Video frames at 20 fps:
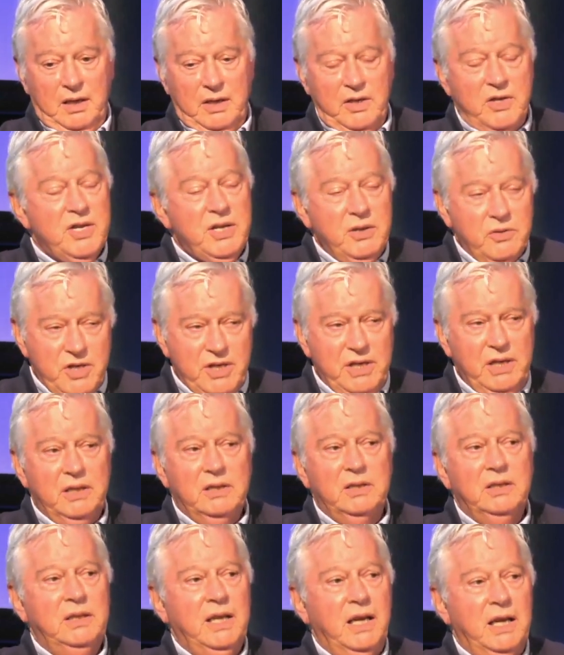you still see
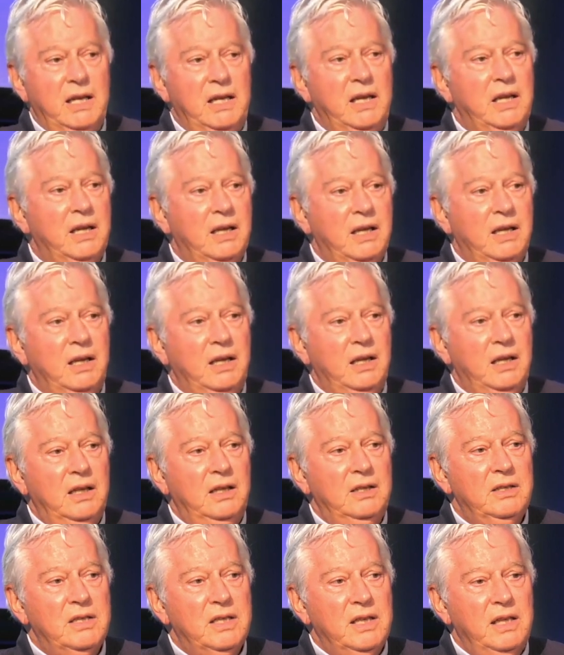it today in,
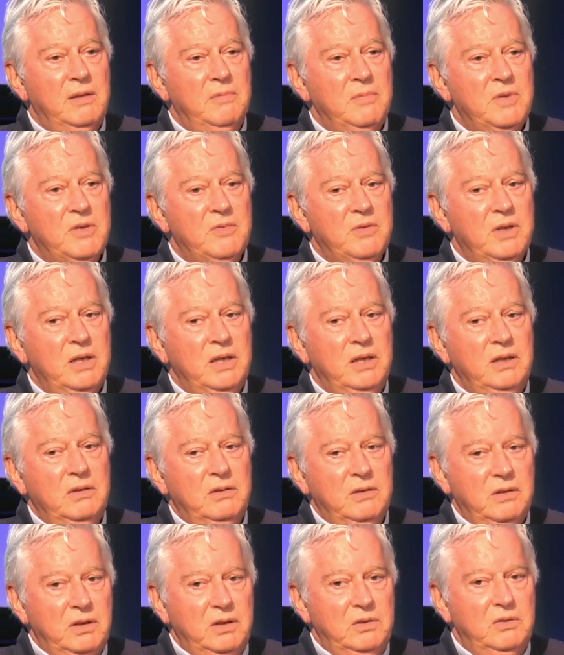in, teams where you,
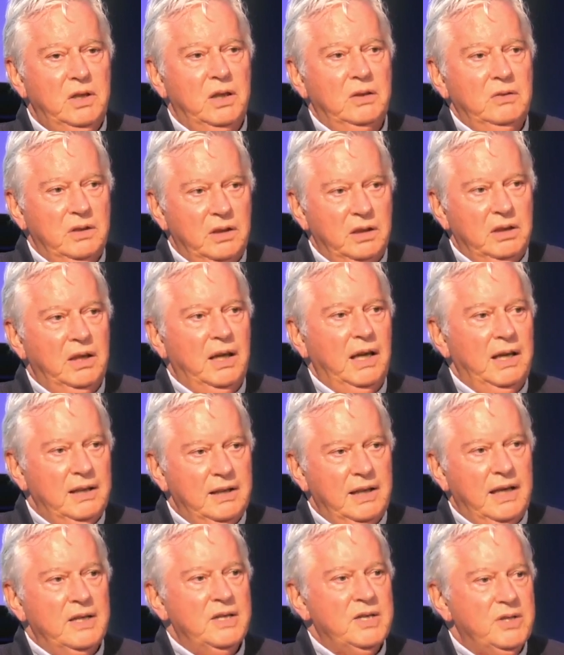you don't get
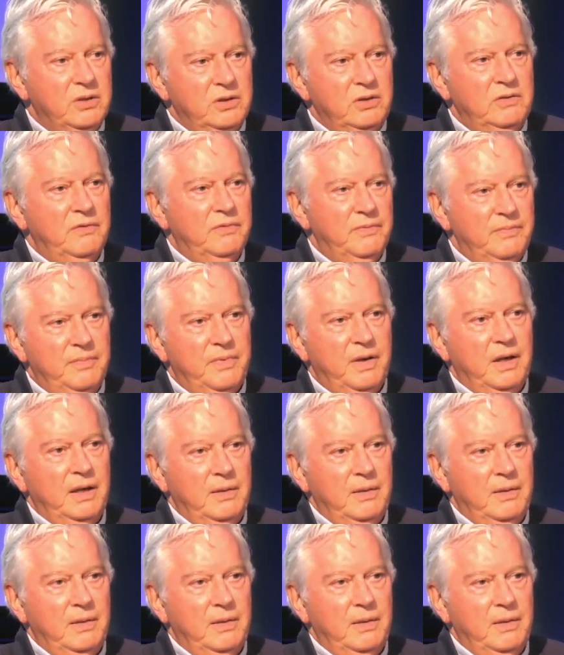that sort of.